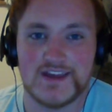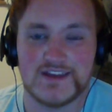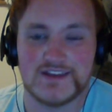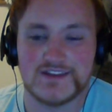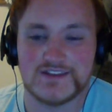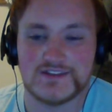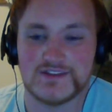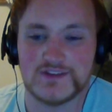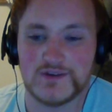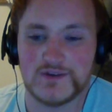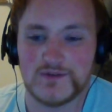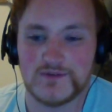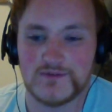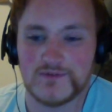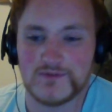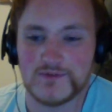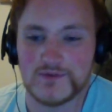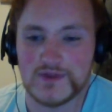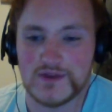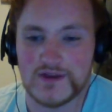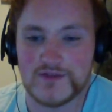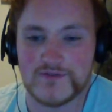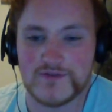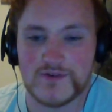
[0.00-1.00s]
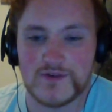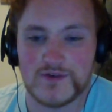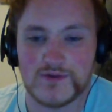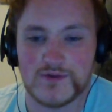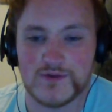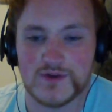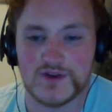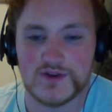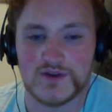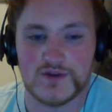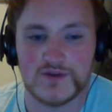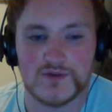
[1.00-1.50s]
So, without
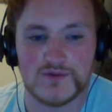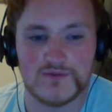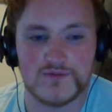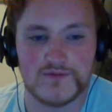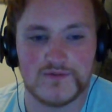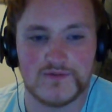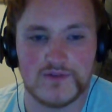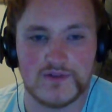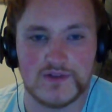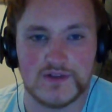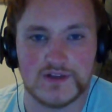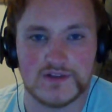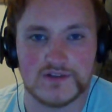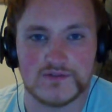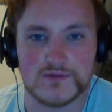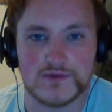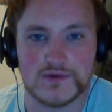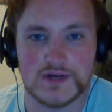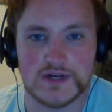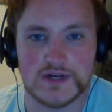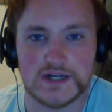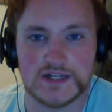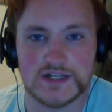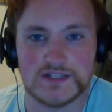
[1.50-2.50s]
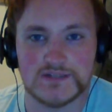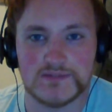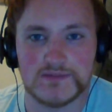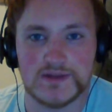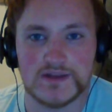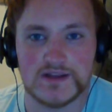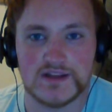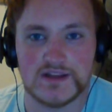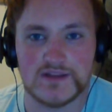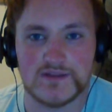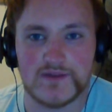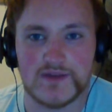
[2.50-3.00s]
further ado, let's watch
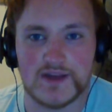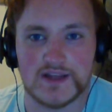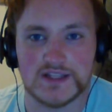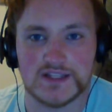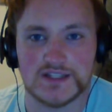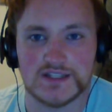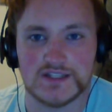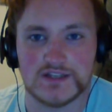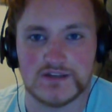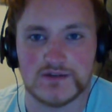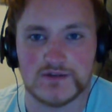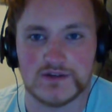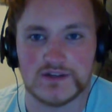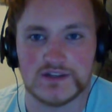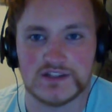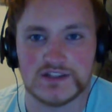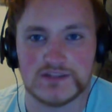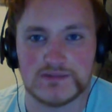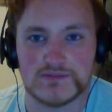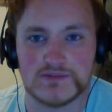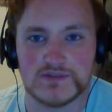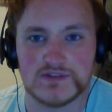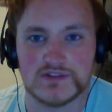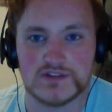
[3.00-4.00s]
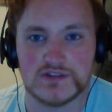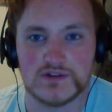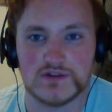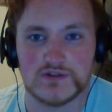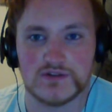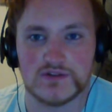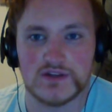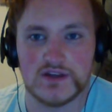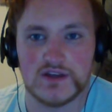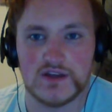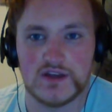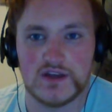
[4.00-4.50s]
Mentally Advanced Series
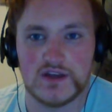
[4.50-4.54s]
Episode